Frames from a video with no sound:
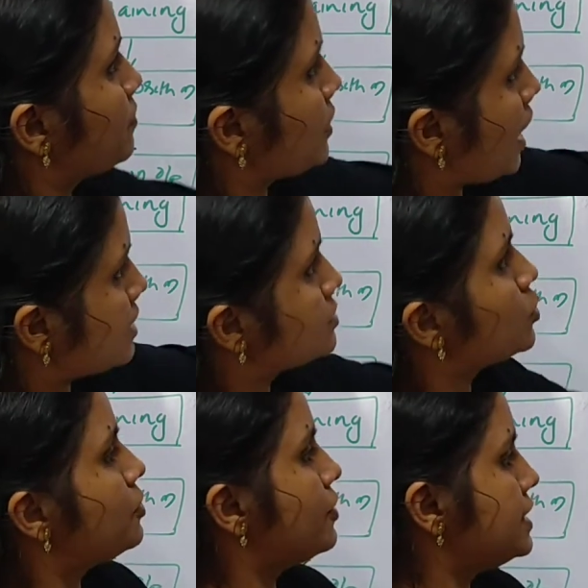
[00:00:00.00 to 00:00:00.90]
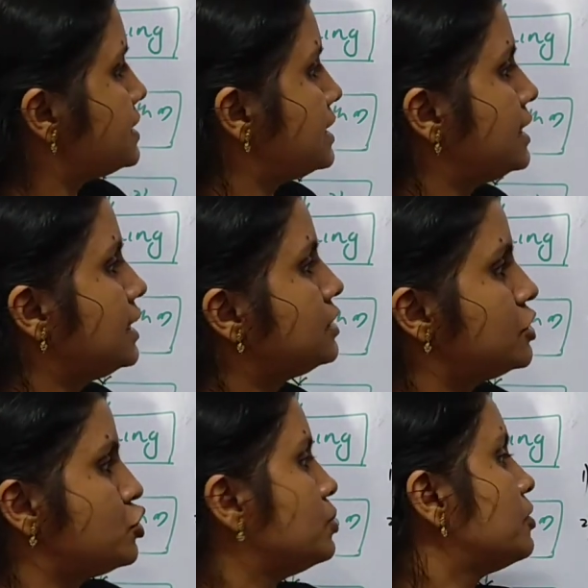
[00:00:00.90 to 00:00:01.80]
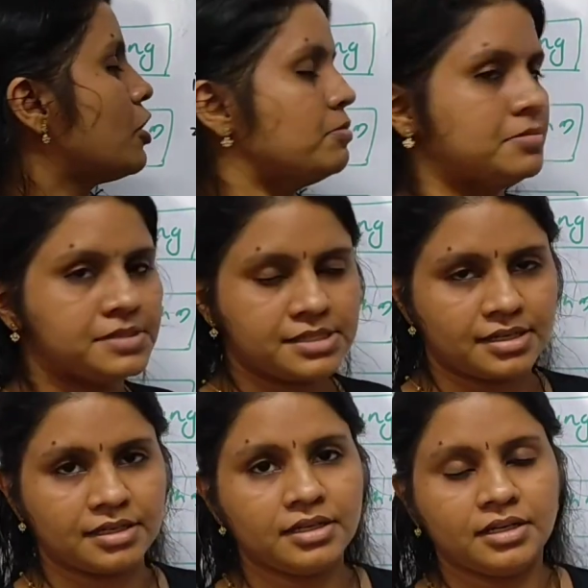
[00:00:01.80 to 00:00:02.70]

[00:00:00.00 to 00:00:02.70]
unsupervised learning, the two problems are